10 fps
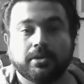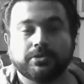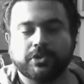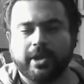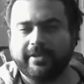
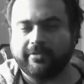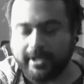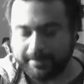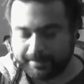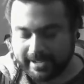So if
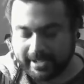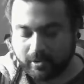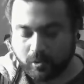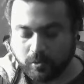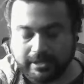I play
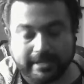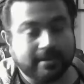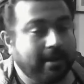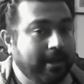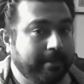only
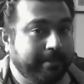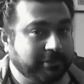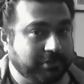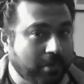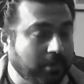the higher
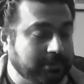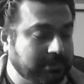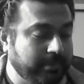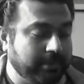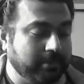pitch
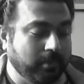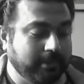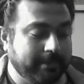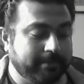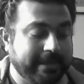notes with
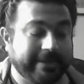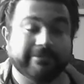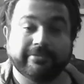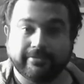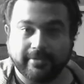only playing
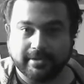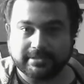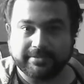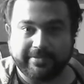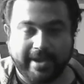
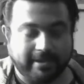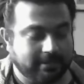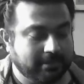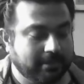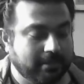first fret
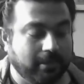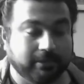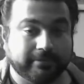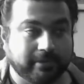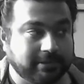on
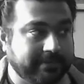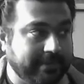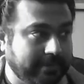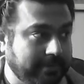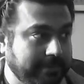the first
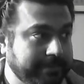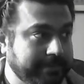finger,